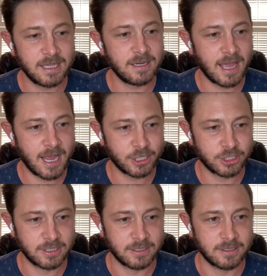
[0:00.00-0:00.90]
an
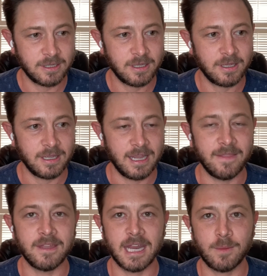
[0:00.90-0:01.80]
action
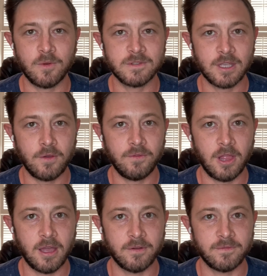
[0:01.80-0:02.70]
in the name of
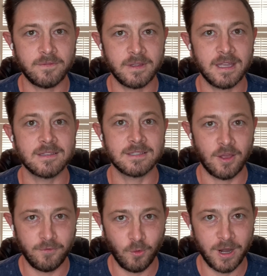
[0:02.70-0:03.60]
self-love and
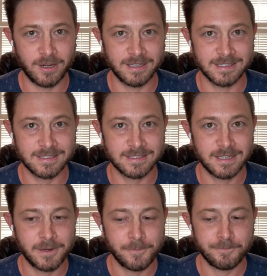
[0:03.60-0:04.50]
self-awareness
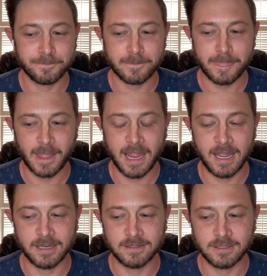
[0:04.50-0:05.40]

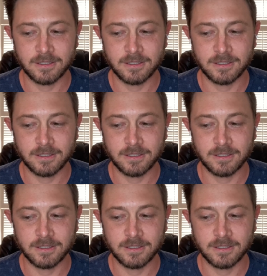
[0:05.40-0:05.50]
and